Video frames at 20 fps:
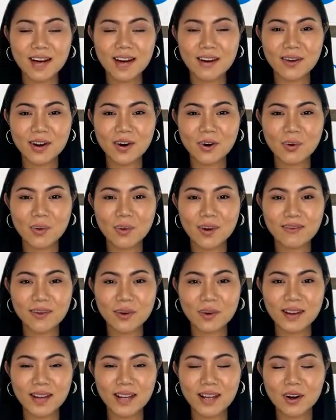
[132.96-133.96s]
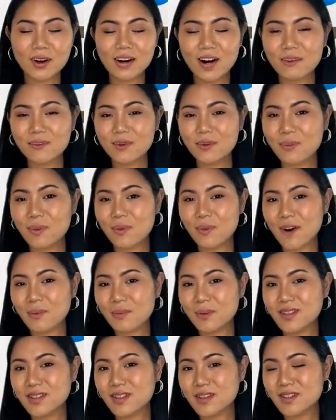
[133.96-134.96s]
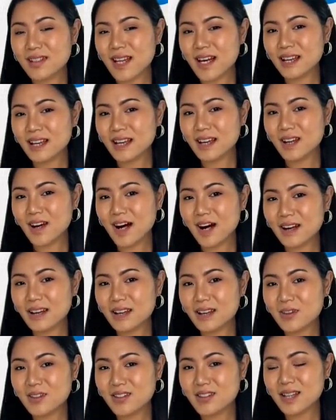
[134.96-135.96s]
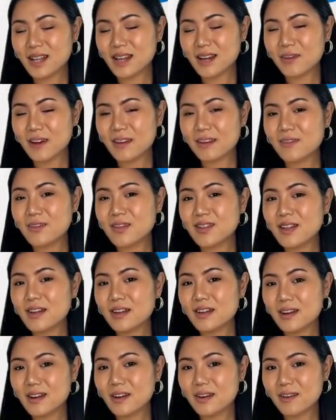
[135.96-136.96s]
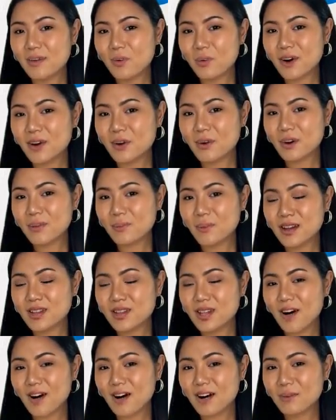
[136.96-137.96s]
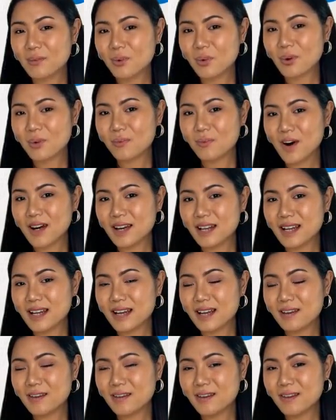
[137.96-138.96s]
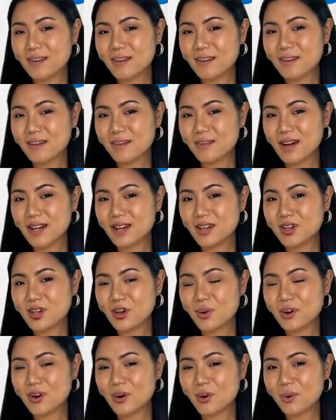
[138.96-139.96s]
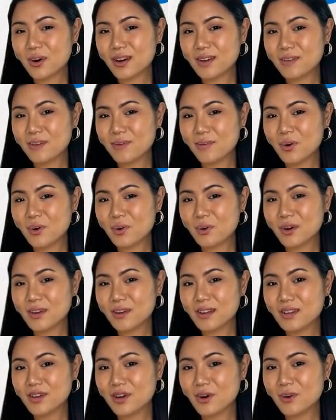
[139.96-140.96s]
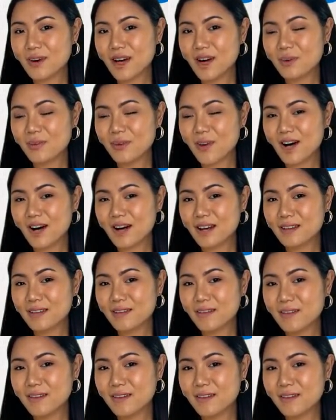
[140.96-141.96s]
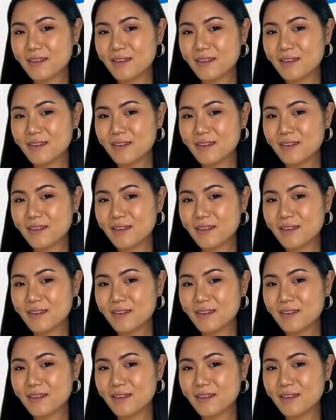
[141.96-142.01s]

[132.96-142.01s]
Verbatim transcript: If your affiliate offer promises any kind of savings, whether it be time or money, make sure you include it in your headline.